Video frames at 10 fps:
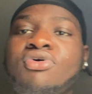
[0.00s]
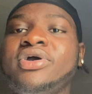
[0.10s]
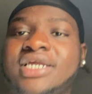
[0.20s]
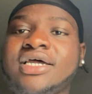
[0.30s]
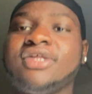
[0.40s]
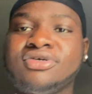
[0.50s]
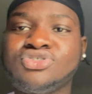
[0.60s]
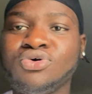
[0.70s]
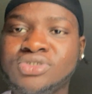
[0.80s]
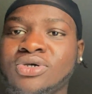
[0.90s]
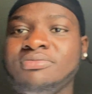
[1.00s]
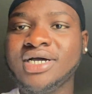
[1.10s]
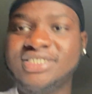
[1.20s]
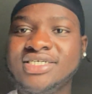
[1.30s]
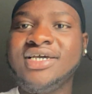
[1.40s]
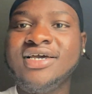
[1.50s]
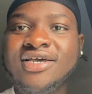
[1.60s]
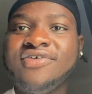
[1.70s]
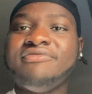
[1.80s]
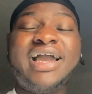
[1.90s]
boy Nana the Soul so much.
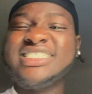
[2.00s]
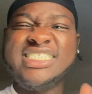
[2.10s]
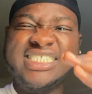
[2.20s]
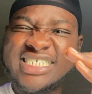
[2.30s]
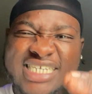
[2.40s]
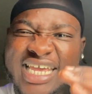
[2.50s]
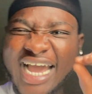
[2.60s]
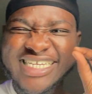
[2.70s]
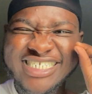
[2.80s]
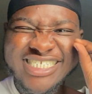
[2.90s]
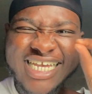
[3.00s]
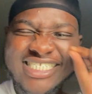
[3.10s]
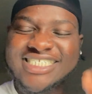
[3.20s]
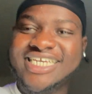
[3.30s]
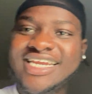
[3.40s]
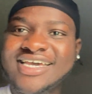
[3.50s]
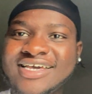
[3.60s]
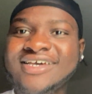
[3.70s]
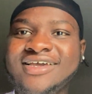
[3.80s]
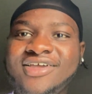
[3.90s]
I, mean, I can just see, I can sense it.
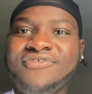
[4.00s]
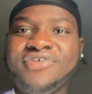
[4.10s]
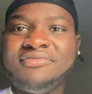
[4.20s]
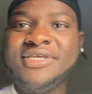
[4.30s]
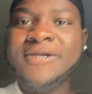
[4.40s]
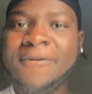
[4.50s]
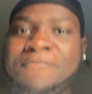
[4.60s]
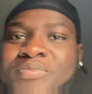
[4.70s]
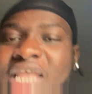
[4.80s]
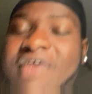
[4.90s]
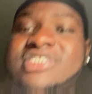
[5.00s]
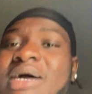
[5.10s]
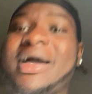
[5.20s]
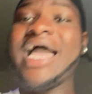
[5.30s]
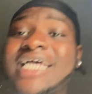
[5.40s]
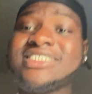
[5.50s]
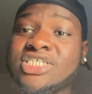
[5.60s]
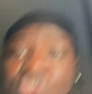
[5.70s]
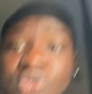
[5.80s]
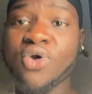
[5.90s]
You feel me? every time I ask
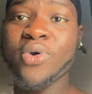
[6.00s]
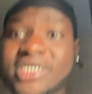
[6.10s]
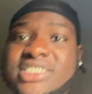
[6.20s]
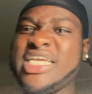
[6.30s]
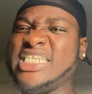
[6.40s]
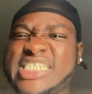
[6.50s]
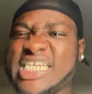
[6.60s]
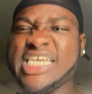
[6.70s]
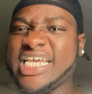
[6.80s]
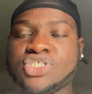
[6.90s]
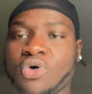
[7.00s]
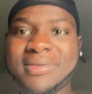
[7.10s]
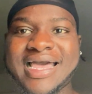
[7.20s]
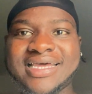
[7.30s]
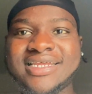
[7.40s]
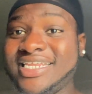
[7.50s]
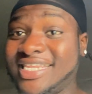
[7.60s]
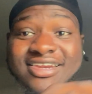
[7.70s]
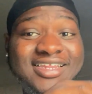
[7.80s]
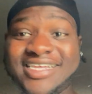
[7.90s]
this dude a question, he's get he gets so mad. He
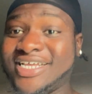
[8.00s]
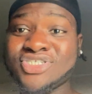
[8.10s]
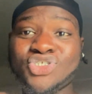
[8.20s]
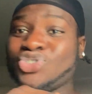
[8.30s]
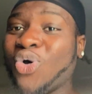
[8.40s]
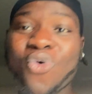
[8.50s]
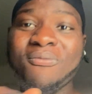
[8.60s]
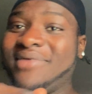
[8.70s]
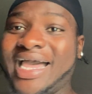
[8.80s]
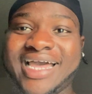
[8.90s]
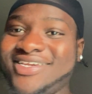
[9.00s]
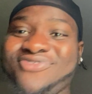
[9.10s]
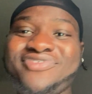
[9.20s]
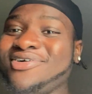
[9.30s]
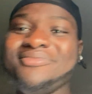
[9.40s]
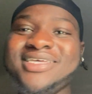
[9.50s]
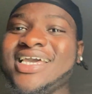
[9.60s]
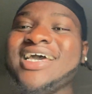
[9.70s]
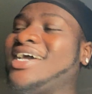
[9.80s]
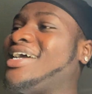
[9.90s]
literally gets so mad. You feel me?
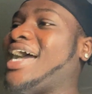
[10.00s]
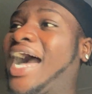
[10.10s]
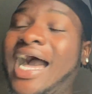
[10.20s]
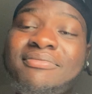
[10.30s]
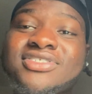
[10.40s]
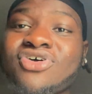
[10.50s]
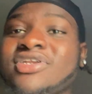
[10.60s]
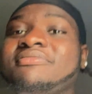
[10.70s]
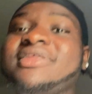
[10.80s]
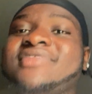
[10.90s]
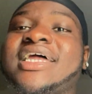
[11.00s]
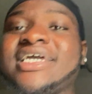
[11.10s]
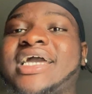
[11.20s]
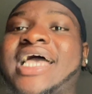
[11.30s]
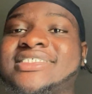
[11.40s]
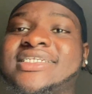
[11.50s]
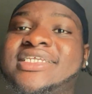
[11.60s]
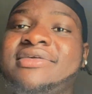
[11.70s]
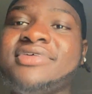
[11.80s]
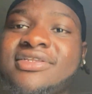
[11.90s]
I'm starting to believe that nigga has a
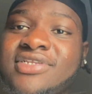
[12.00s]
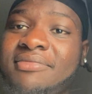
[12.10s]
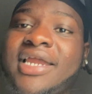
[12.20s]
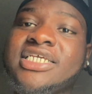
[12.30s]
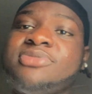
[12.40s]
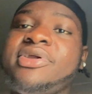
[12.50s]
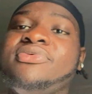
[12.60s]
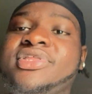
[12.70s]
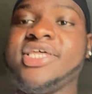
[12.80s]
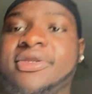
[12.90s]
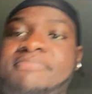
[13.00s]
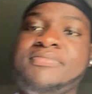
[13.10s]
demon, demonic spirit within him.